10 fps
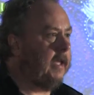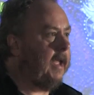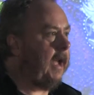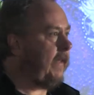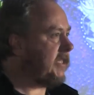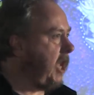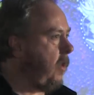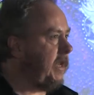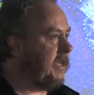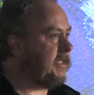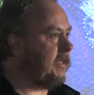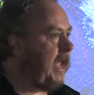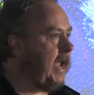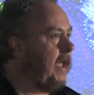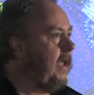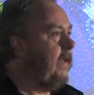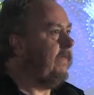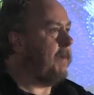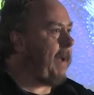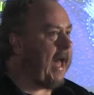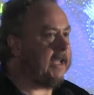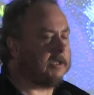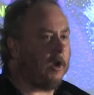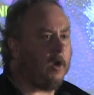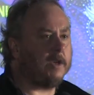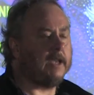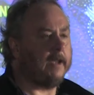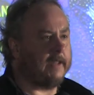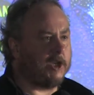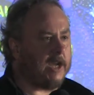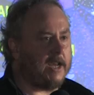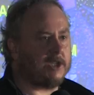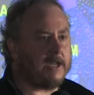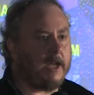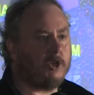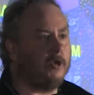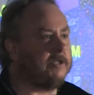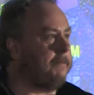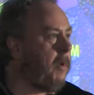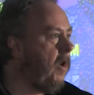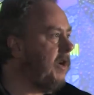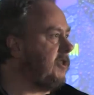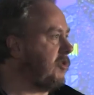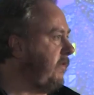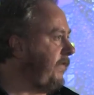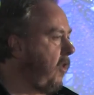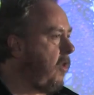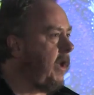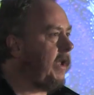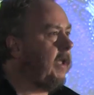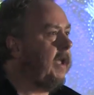And that's how it is today. They pass laws, they change statutes, they poison us with fluoride,